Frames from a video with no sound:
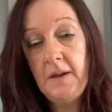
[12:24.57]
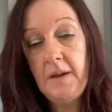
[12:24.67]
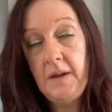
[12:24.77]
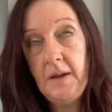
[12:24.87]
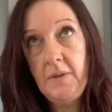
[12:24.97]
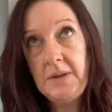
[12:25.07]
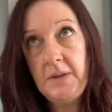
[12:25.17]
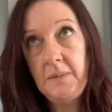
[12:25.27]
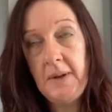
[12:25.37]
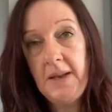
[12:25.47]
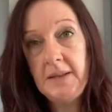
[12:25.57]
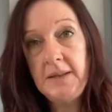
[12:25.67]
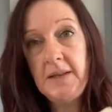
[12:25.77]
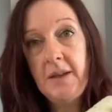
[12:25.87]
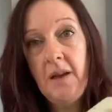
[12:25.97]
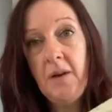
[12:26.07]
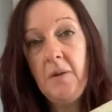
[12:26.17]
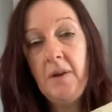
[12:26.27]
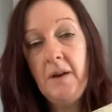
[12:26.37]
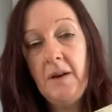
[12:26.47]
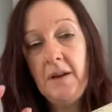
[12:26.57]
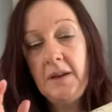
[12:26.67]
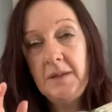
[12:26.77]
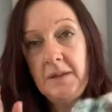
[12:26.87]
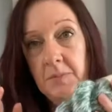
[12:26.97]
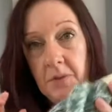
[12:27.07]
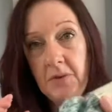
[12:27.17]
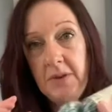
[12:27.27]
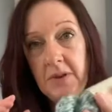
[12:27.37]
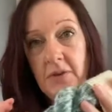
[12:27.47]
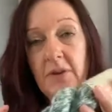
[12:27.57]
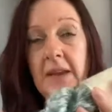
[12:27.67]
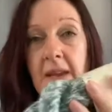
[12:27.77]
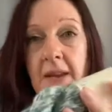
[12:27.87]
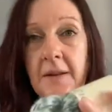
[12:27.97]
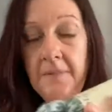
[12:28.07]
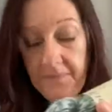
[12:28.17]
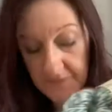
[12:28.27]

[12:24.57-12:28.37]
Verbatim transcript: no I didn't blend it no I spun the green